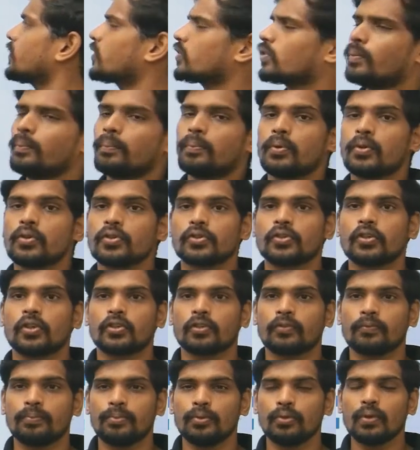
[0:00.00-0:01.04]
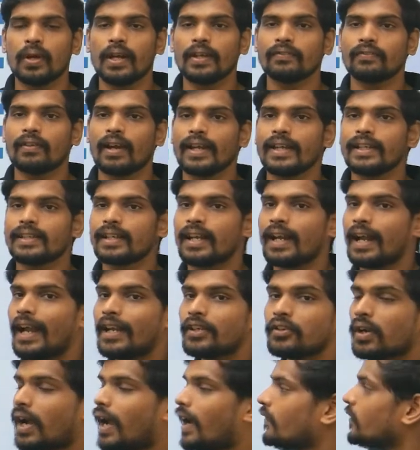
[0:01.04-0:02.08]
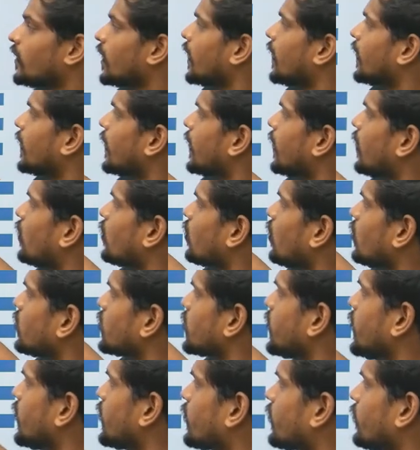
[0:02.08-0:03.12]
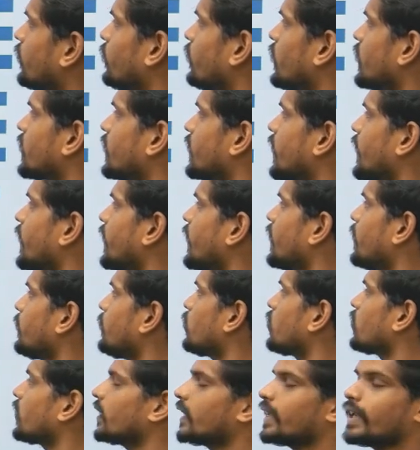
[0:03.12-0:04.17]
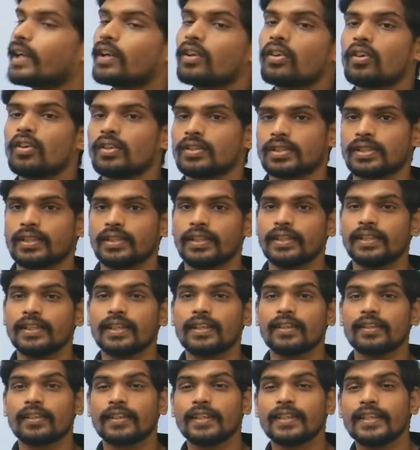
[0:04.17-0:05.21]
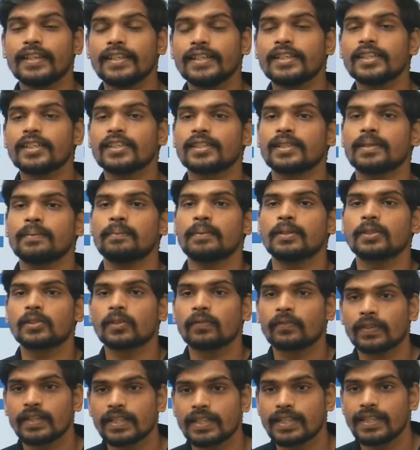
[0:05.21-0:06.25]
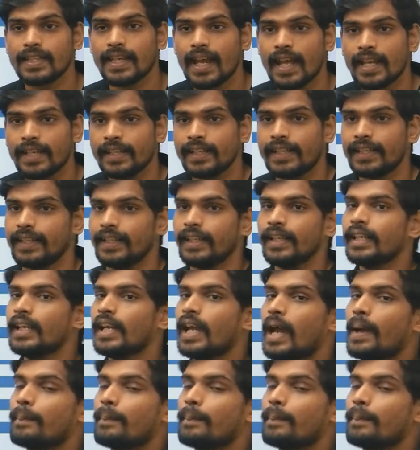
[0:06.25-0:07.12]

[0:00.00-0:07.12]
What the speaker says: is composed out of blue and white, and you have a Greek cross here. We studied about Greek cross in the religious symbols of Christianity.